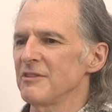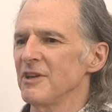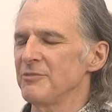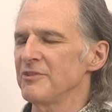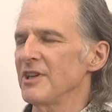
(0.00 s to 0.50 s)

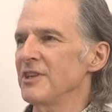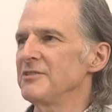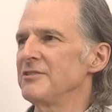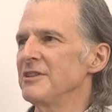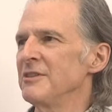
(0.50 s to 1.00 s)
cup
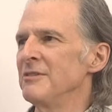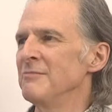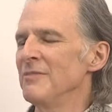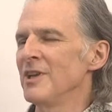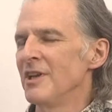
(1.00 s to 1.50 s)
sizes in,
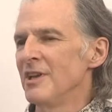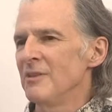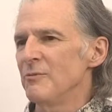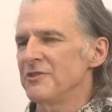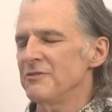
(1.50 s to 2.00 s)

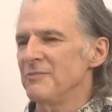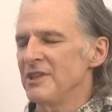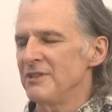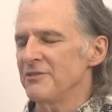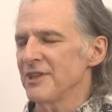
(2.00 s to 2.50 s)
which
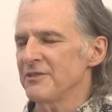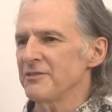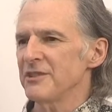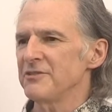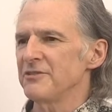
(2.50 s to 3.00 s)

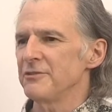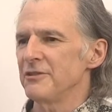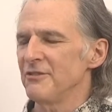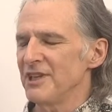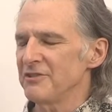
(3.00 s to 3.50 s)
translates into
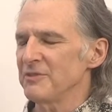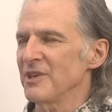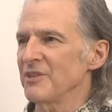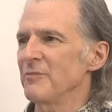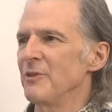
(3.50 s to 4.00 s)
the greatest
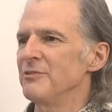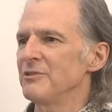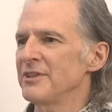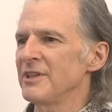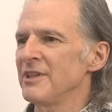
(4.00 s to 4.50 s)
amount of
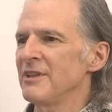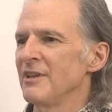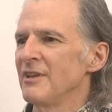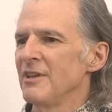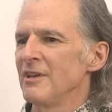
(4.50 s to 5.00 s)
mobility.
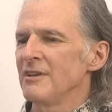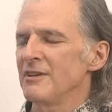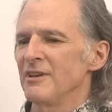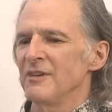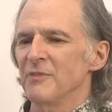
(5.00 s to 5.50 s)

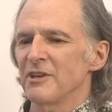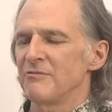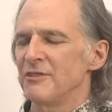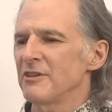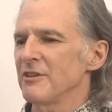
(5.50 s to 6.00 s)
My
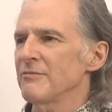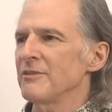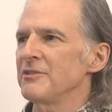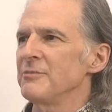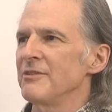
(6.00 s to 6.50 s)

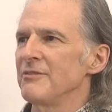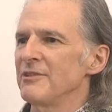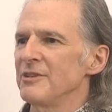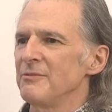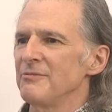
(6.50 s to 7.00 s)
recovery has been
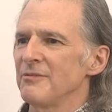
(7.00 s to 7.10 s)
very